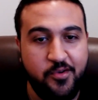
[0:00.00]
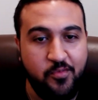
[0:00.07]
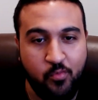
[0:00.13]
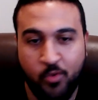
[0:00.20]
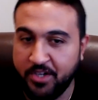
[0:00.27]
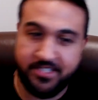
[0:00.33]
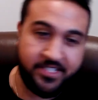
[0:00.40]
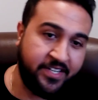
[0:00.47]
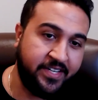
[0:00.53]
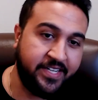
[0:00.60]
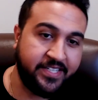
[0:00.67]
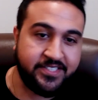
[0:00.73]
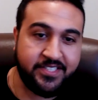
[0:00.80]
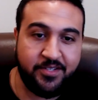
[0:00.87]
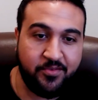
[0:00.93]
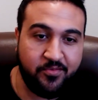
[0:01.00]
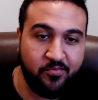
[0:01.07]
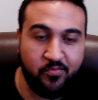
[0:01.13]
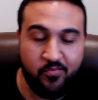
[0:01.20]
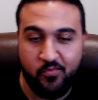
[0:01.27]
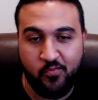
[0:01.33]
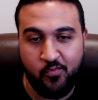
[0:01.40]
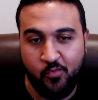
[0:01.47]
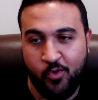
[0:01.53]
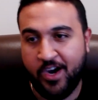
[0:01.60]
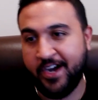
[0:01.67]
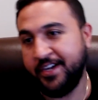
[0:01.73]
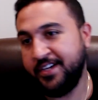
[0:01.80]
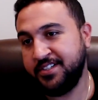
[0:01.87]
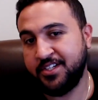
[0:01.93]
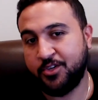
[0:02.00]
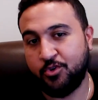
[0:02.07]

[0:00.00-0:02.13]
what is an index and why is a